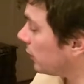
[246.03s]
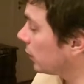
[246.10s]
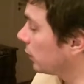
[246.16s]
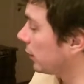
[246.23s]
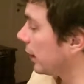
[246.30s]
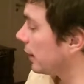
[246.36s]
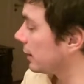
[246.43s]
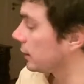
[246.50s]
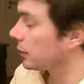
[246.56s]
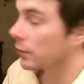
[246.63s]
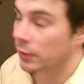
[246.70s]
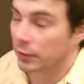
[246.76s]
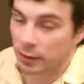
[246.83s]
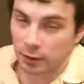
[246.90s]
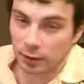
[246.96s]
You're getting
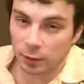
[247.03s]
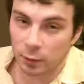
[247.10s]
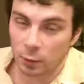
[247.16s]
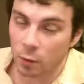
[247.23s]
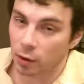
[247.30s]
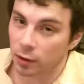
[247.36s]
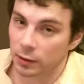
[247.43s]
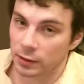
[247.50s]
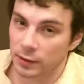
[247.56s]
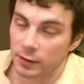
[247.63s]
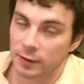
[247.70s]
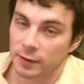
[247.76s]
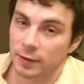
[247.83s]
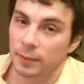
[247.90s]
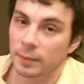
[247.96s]
to the reward
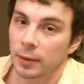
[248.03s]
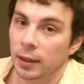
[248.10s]
system